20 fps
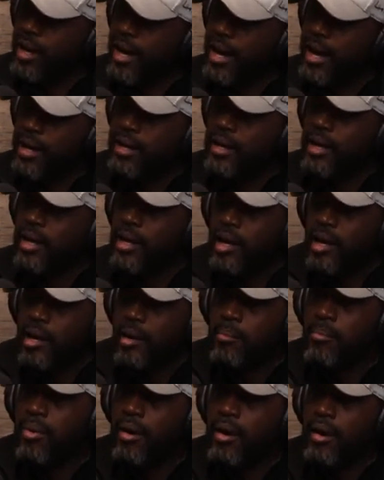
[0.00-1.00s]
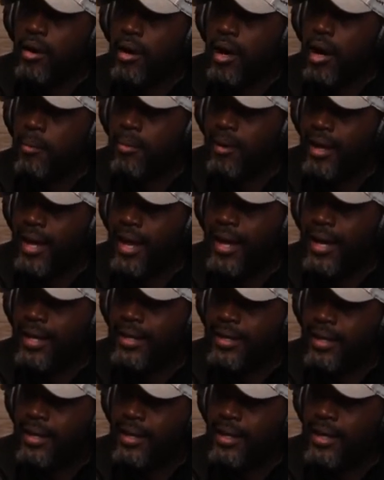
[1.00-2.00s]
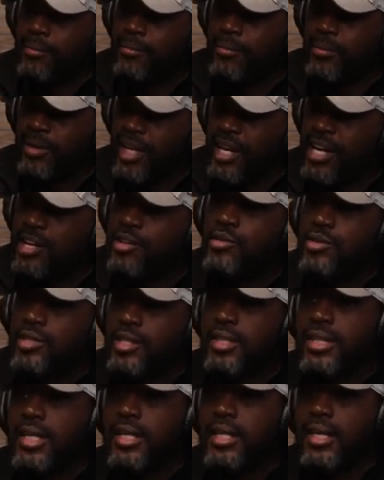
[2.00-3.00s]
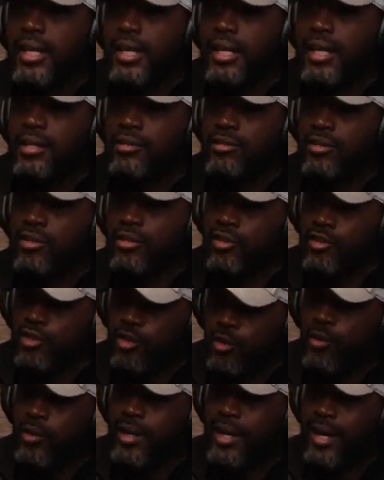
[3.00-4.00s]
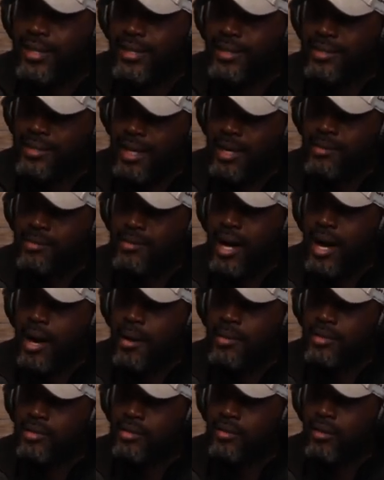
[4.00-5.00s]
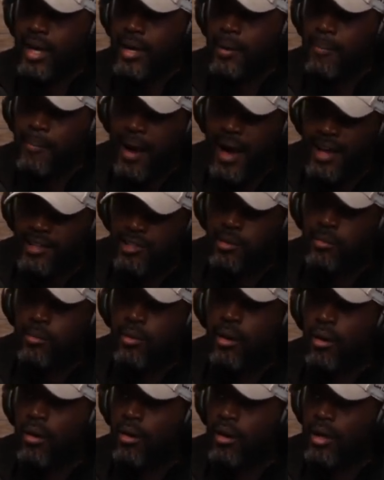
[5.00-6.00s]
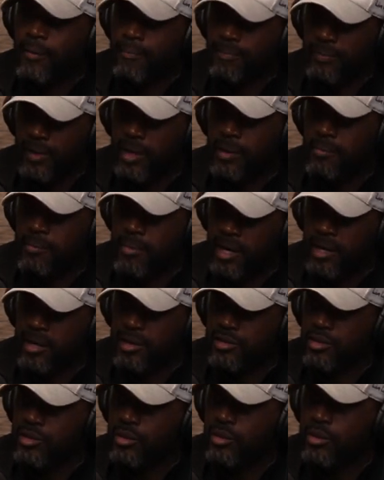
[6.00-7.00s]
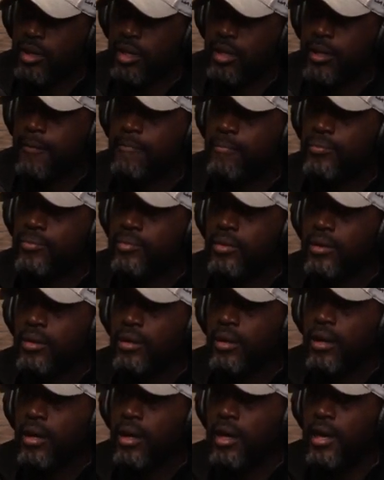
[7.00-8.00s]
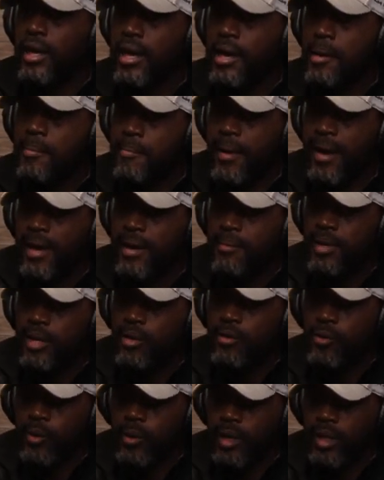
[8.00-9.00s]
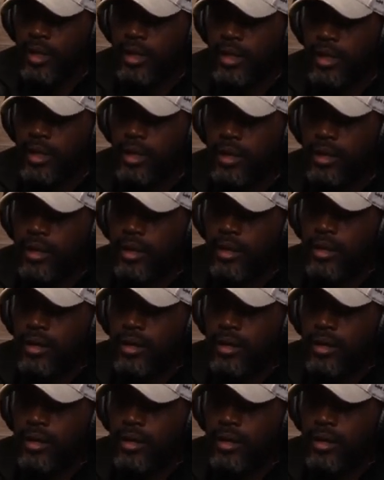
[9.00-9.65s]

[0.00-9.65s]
that, but I'm glad I did it. The interesting thing is, doing it at the same time as like basketball and being a student, it made me really